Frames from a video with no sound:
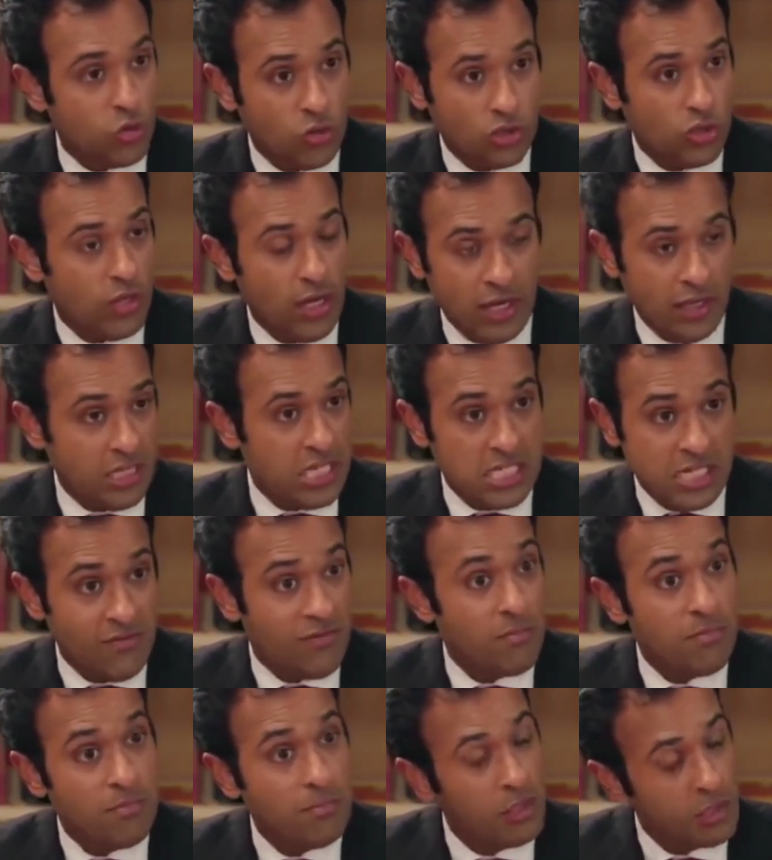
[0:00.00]
or to at least
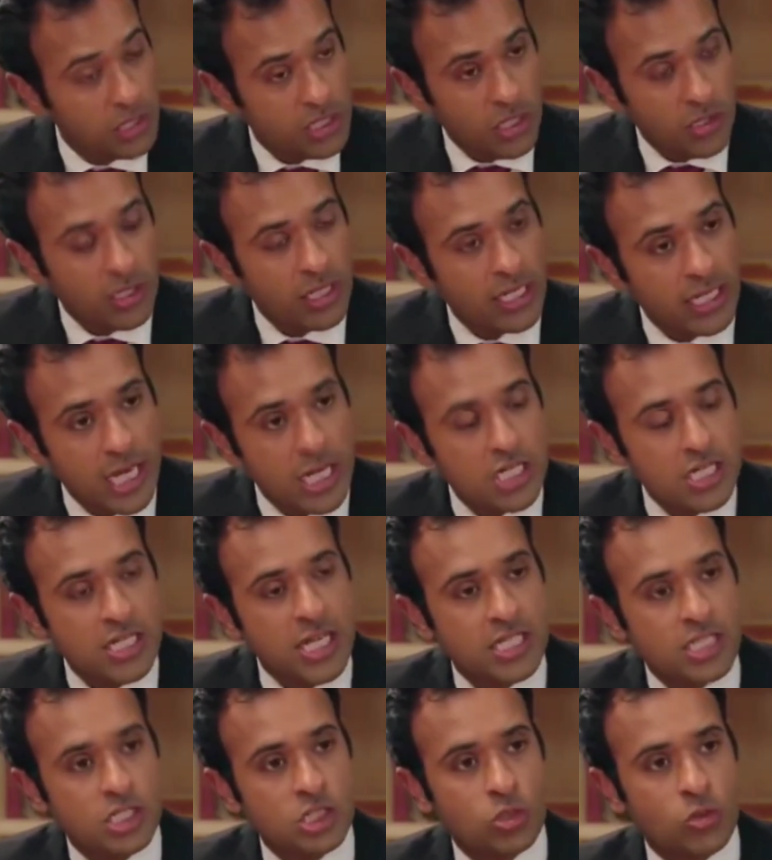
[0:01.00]
even militarily engage in
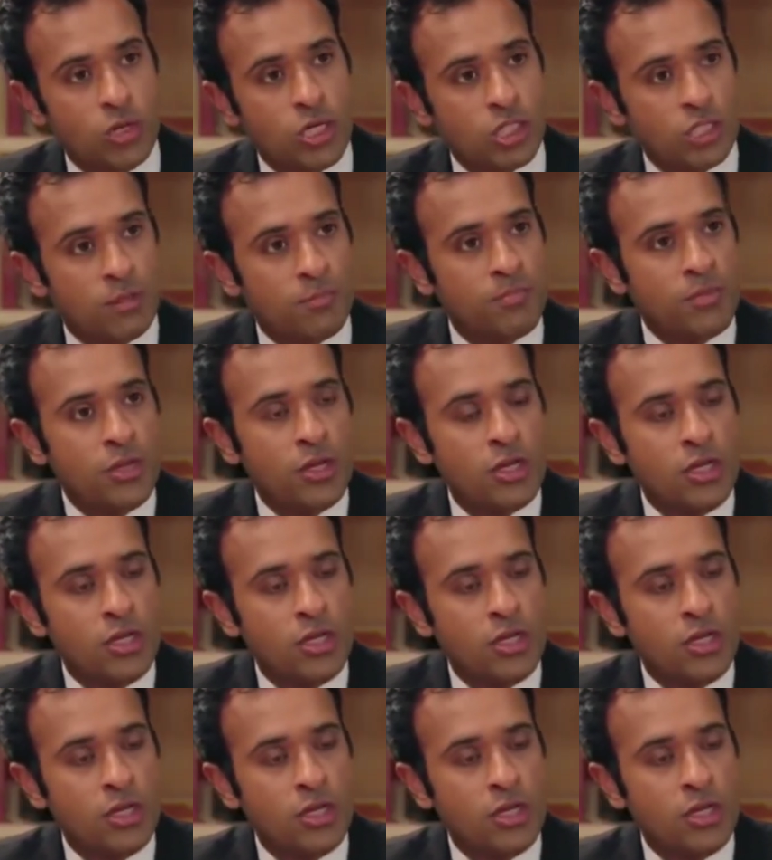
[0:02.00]
that situation,